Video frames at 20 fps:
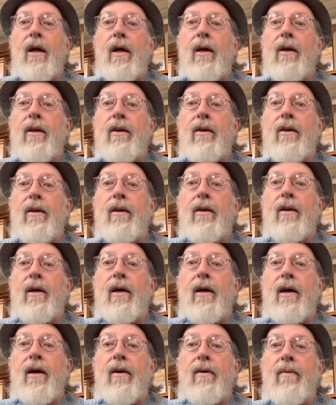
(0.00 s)
in
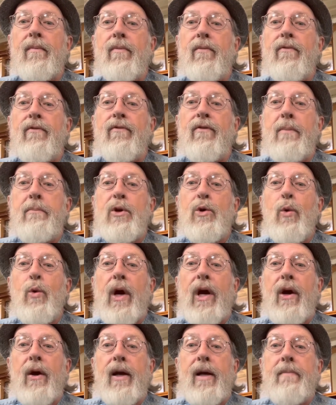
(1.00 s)

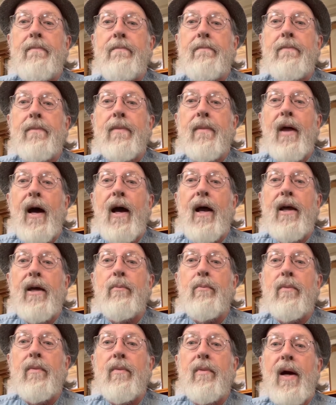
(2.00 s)
February, I
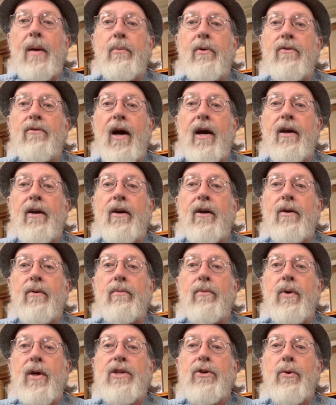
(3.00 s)
provided a
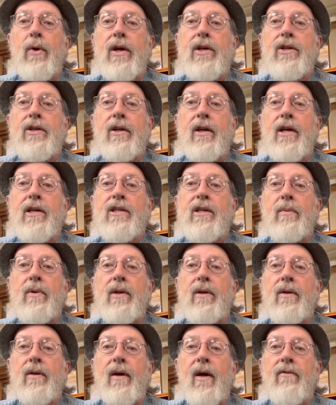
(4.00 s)
restoration
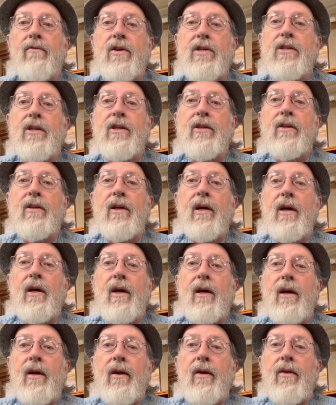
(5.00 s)
estimate. I visited
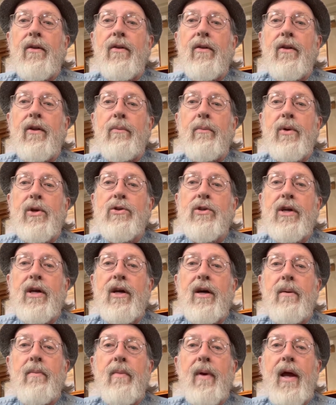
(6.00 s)
the
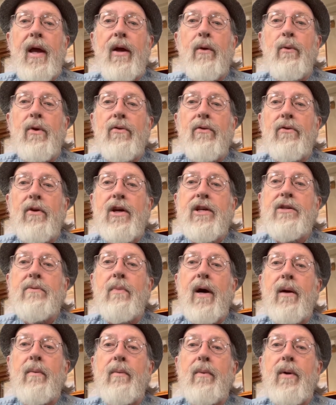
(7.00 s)
museum and refreshed
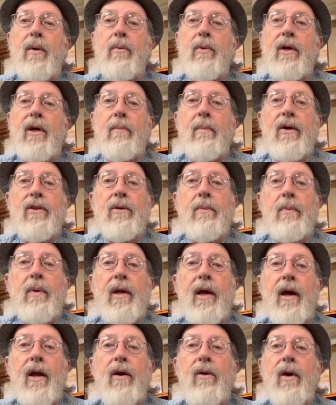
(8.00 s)
my memory about the
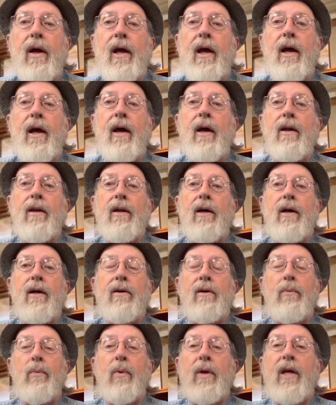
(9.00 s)
piano, and
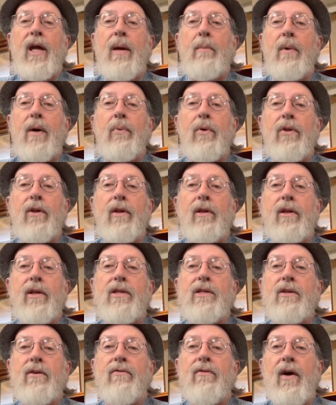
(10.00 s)
we came up with a
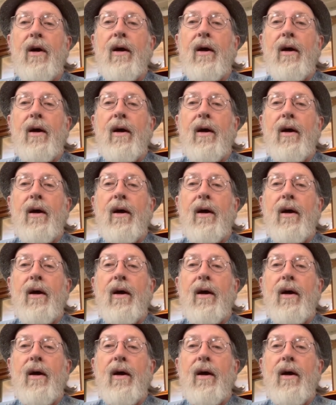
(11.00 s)
list of